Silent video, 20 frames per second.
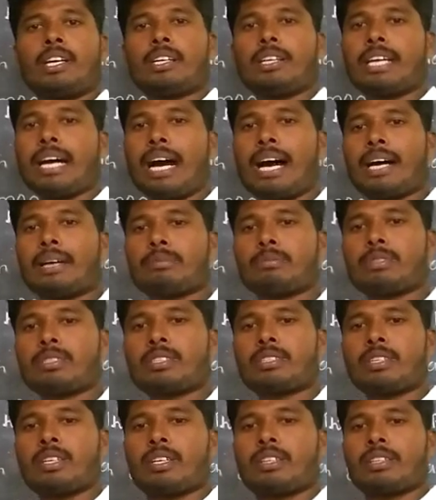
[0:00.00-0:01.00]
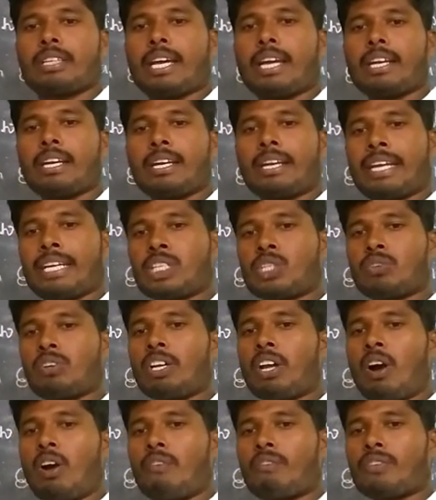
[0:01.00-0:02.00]
terms. Then next
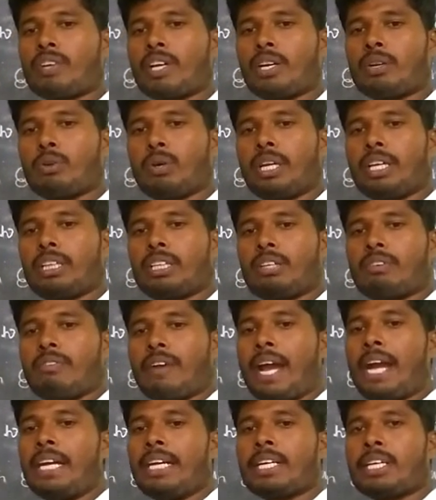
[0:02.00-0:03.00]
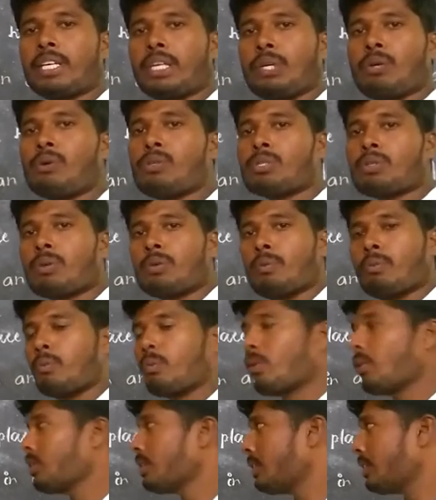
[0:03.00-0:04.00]
one, after knowing the weight, use
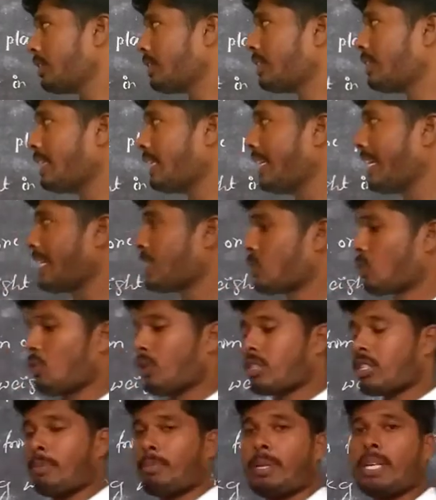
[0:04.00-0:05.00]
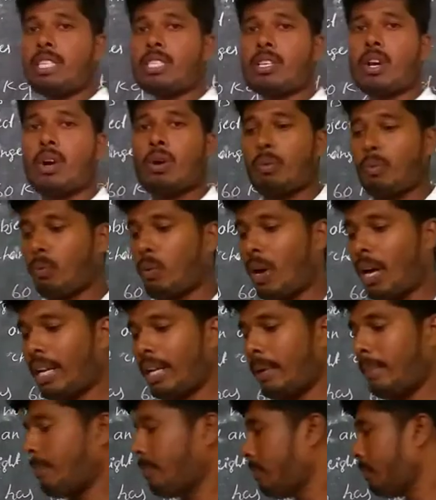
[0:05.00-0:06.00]
the next concept is
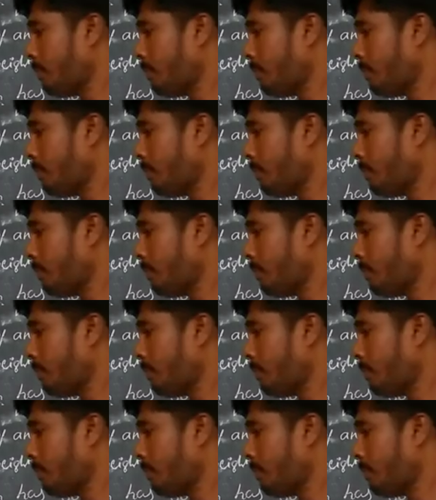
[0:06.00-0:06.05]
volume.